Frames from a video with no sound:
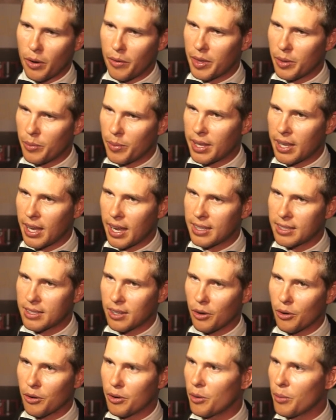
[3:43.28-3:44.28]
everything we can
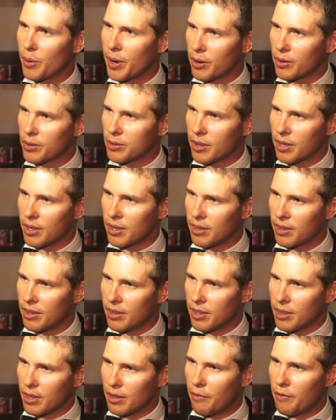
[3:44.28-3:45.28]
to earn our way out of the,
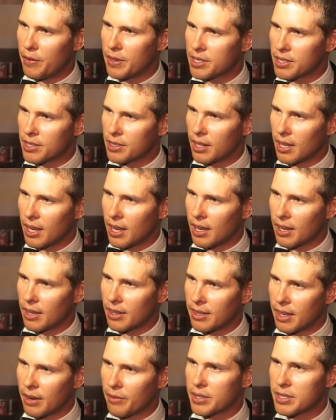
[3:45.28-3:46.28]
the fiscal
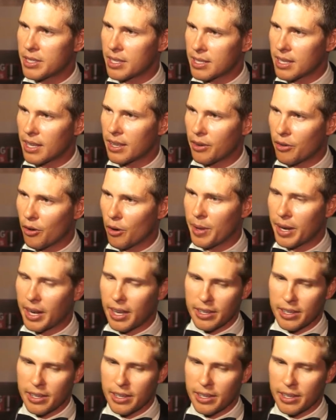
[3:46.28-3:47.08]
uh, deficits that the Caribbean,